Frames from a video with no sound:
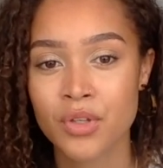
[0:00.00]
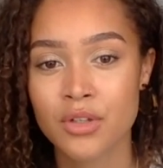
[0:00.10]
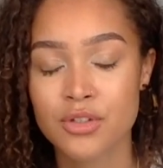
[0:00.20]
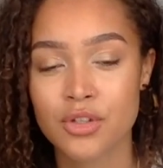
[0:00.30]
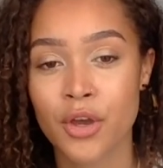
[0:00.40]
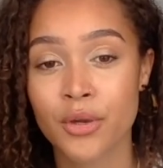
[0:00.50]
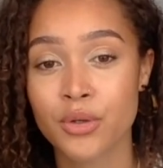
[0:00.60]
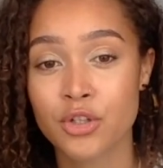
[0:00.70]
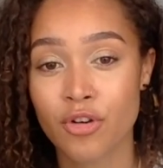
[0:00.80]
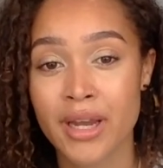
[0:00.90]
So
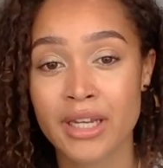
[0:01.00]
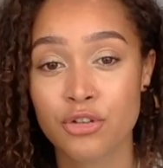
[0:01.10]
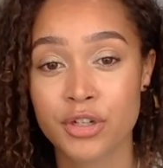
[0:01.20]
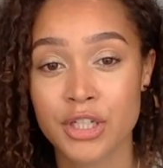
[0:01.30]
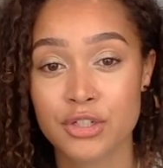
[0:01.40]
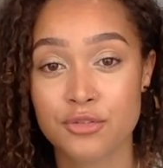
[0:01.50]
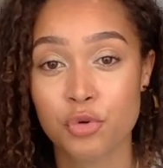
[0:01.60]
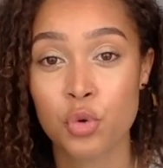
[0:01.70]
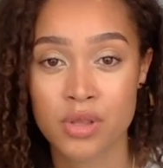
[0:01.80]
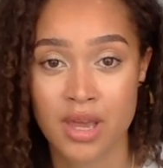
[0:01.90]
great ingredients
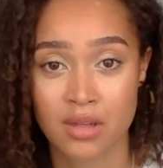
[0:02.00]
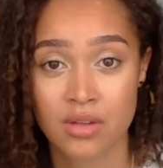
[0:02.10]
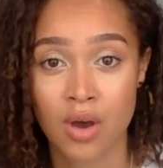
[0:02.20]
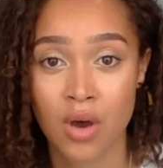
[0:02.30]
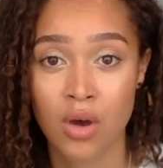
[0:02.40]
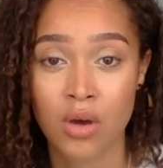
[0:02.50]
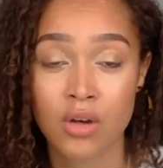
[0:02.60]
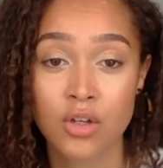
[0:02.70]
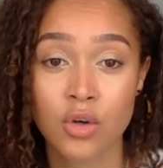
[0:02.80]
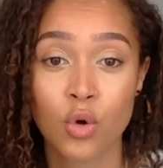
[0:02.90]
for this are
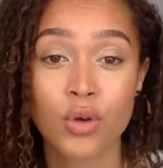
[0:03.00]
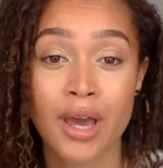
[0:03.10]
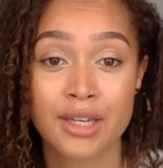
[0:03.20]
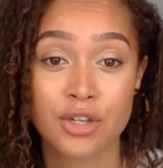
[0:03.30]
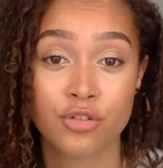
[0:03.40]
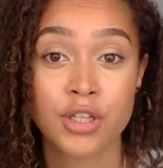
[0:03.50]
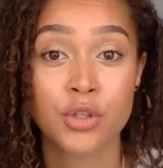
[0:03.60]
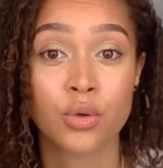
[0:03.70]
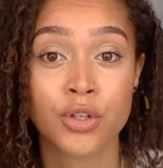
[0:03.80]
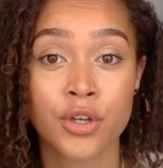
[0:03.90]
organic Greek
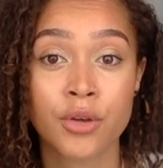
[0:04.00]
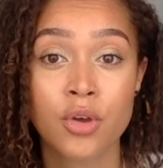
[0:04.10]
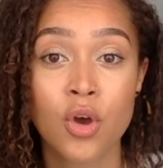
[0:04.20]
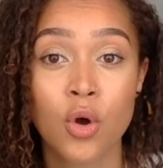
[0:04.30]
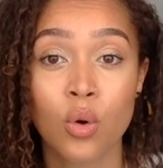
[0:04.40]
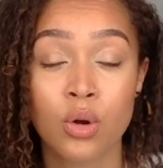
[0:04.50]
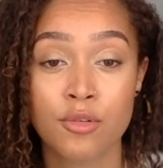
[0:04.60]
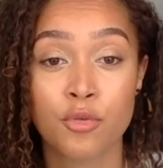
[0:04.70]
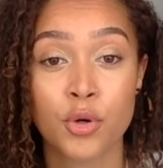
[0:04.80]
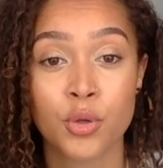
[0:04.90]
yogurt,
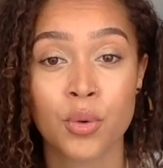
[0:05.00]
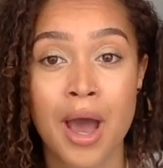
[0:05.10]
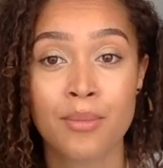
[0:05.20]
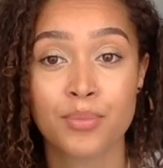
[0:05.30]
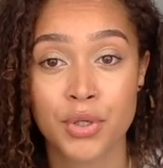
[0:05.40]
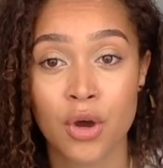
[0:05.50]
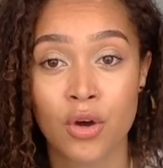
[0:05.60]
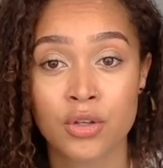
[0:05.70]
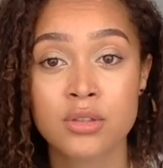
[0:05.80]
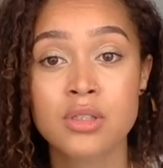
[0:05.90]
olive oil and
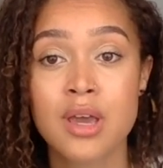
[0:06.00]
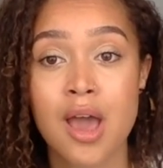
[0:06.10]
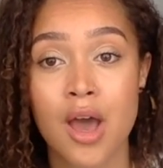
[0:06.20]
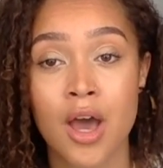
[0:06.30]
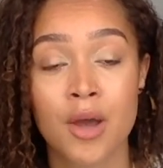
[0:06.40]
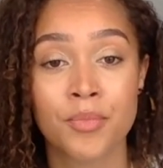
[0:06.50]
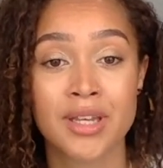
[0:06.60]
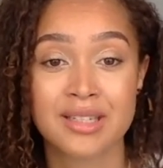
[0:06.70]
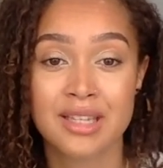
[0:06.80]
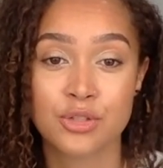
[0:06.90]
bananas,
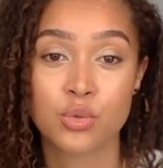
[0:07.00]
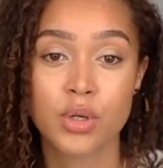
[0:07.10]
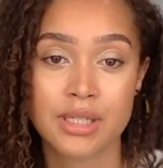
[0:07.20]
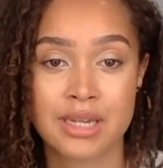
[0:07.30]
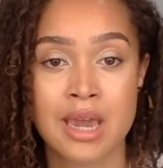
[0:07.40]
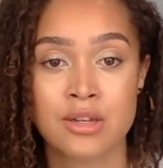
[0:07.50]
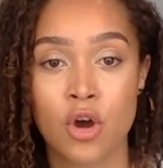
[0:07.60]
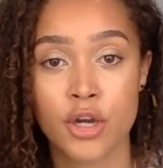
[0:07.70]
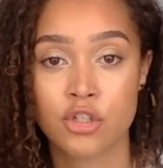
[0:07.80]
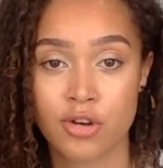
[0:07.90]
as these all contain
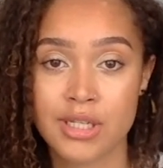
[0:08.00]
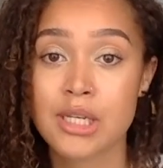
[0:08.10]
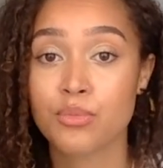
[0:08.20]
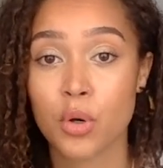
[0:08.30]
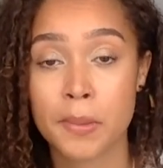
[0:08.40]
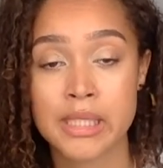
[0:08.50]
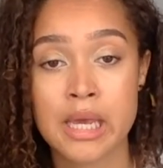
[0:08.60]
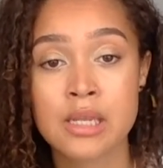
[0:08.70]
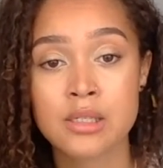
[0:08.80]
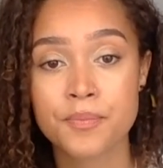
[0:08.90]
hydrating
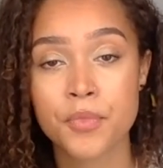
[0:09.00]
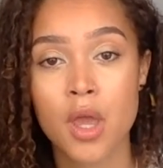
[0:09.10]
properties.